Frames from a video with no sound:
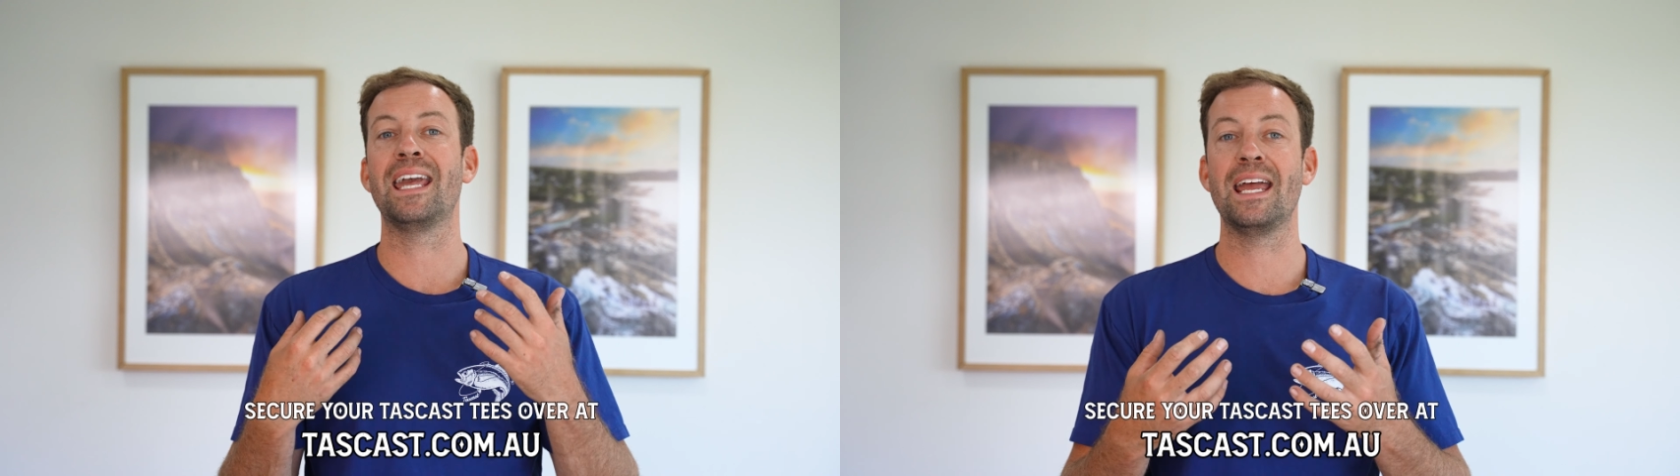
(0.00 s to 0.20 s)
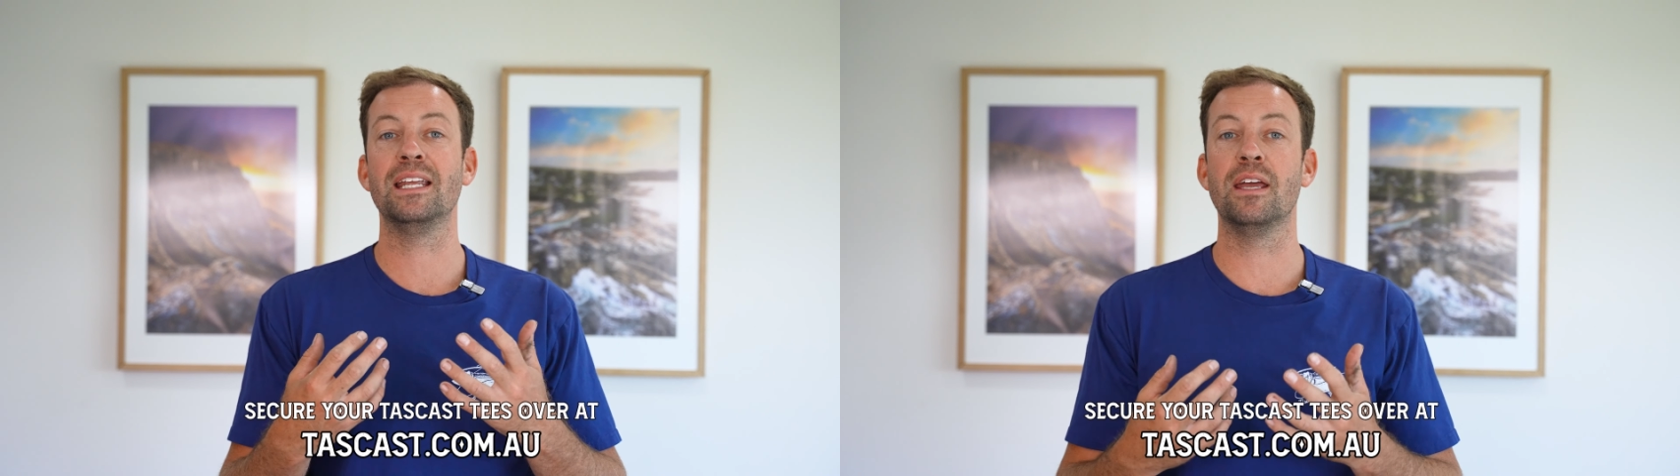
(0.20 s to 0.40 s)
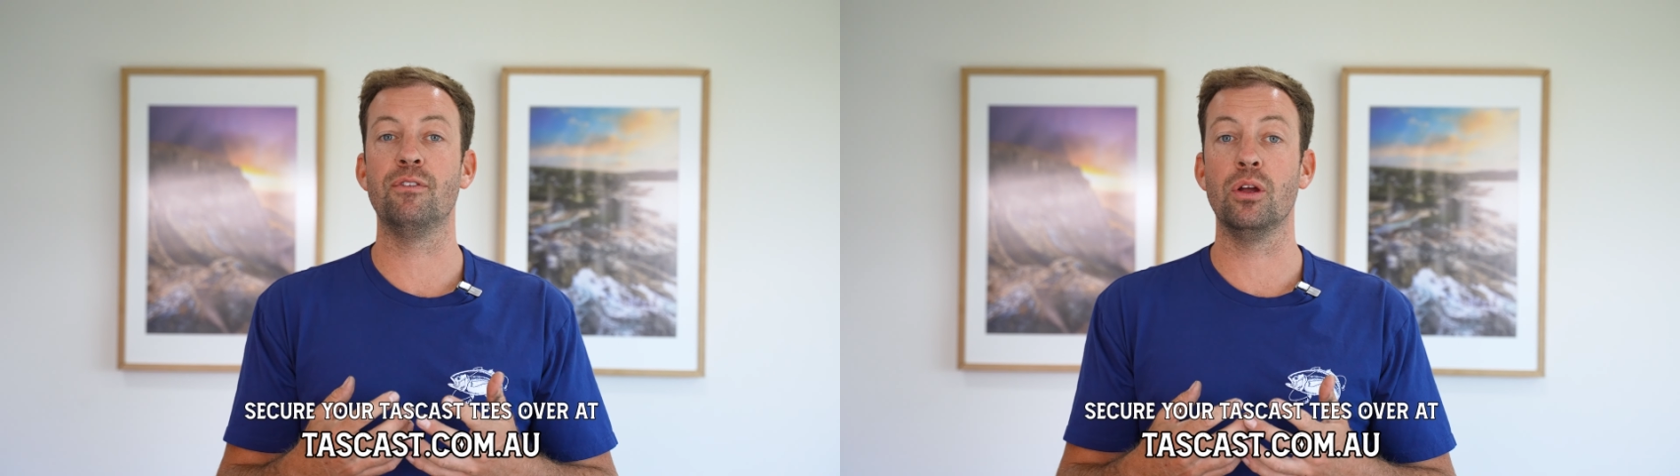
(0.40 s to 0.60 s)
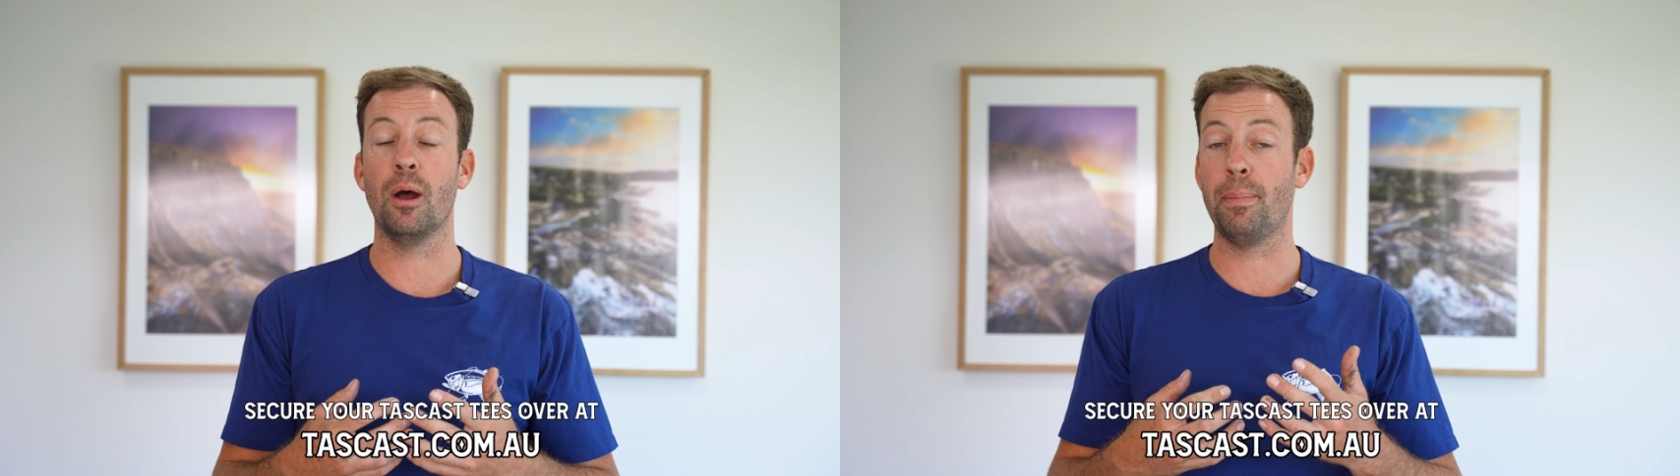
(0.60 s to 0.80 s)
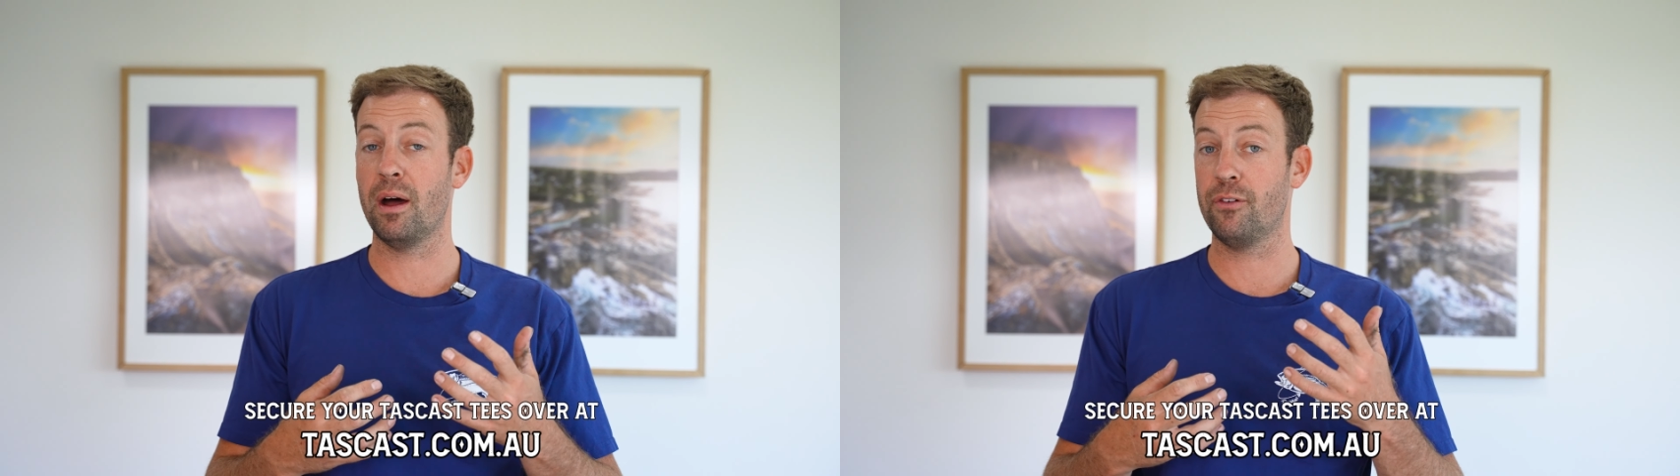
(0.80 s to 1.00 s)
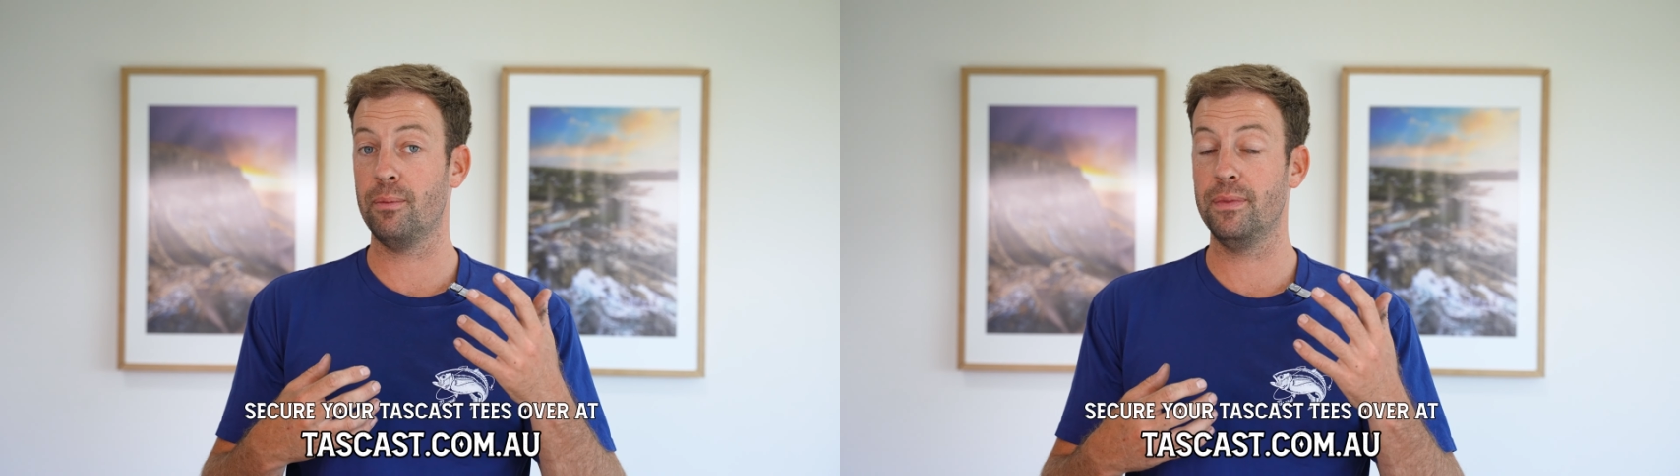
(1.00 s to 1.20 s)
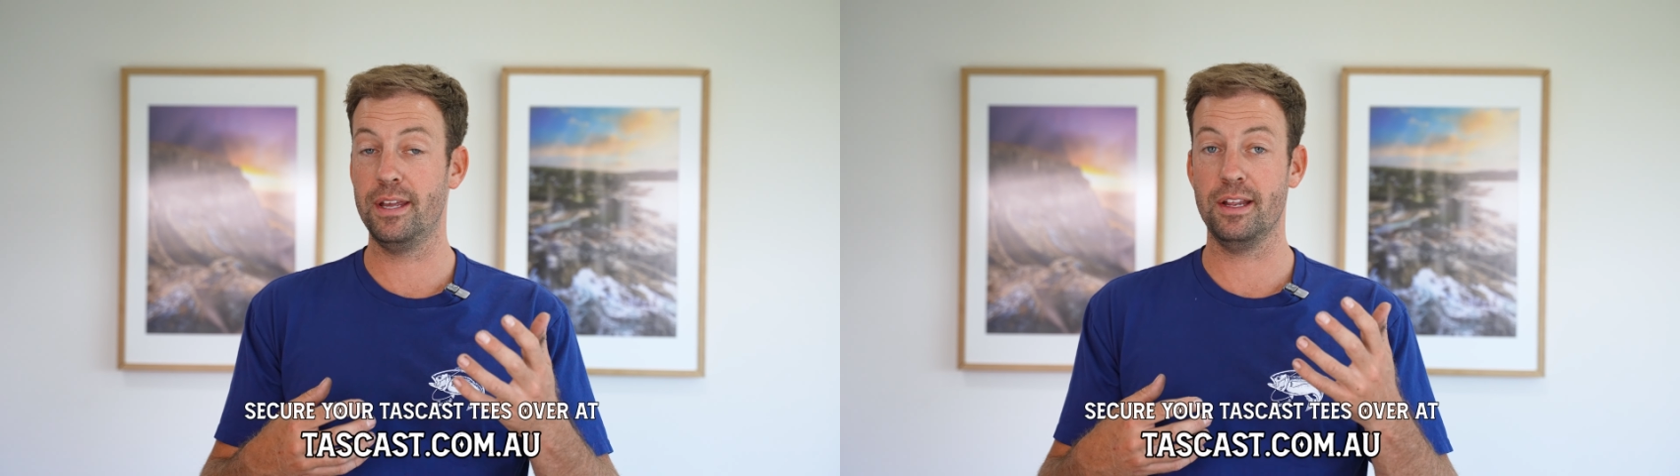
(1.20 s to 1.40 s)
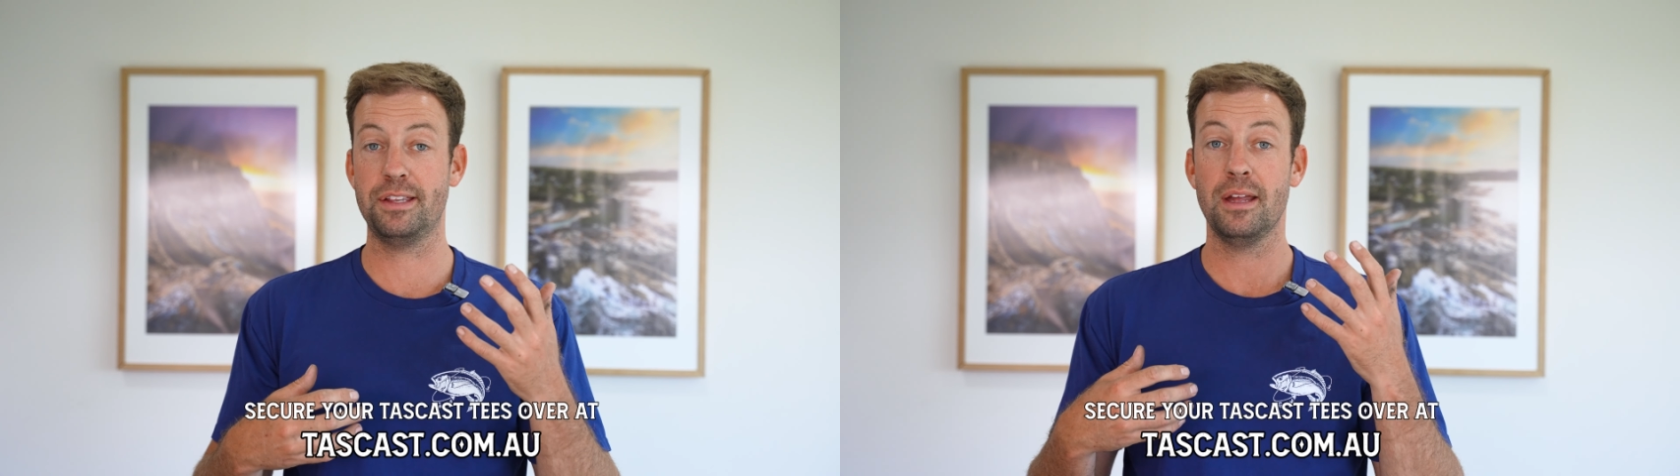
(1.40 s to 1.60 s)
can give you apart from
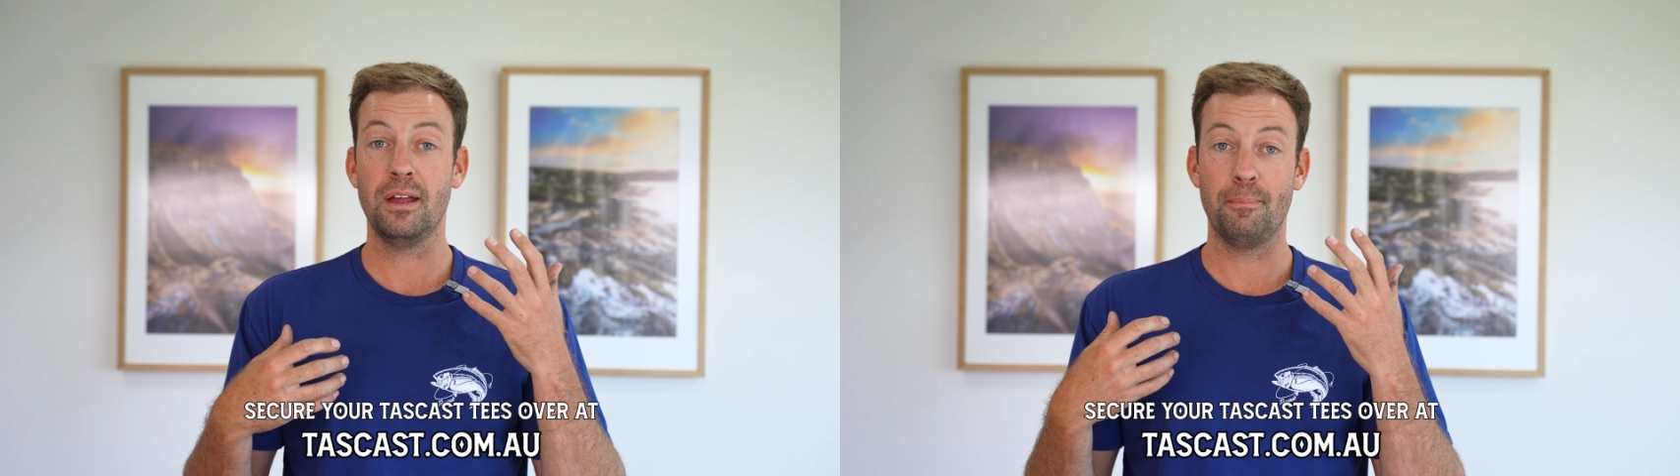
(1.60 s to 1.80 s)
this